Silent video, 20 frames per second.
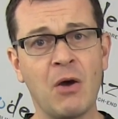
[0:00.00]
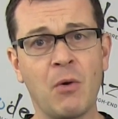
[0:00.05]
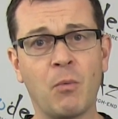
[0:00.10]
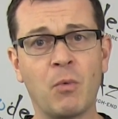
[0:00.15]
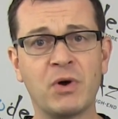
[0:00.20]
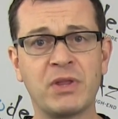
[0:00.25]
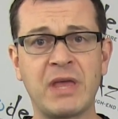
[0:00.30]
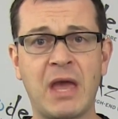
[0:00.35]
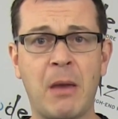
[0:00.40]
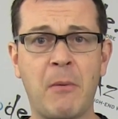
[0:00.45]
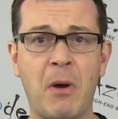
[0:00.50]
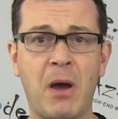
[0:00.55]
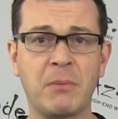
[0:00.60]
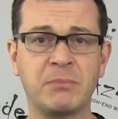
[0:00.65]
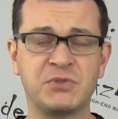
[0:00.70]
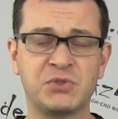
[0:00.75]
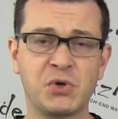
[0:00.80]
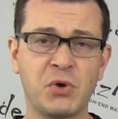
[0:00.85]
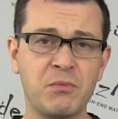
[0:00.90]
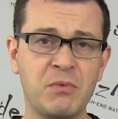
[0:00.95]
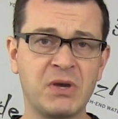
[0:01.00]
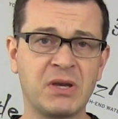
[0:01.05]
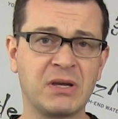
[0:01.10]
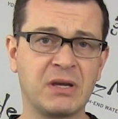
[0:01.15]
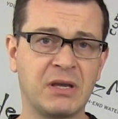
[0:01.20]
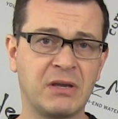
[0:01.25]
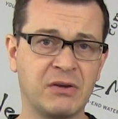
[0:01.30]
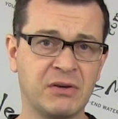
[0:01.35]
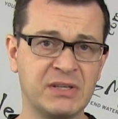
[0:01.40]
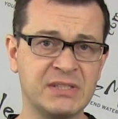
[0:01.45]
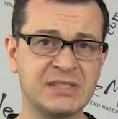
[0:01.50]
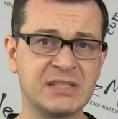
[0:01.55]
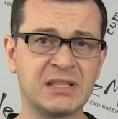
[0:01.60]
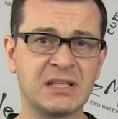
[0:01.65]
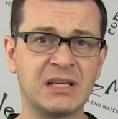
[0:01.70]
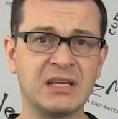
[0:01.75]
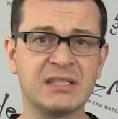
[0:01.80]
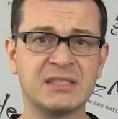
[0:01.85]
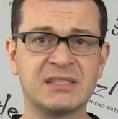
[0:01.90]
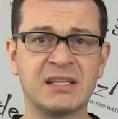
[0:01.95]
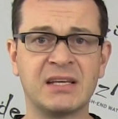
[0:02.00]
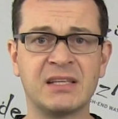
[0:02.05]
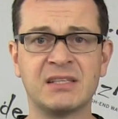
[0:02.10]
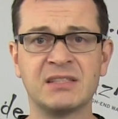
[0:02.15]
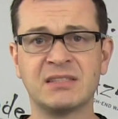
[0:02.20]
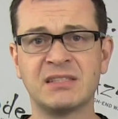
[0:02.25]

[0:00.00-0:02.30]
what I'm observing recently is that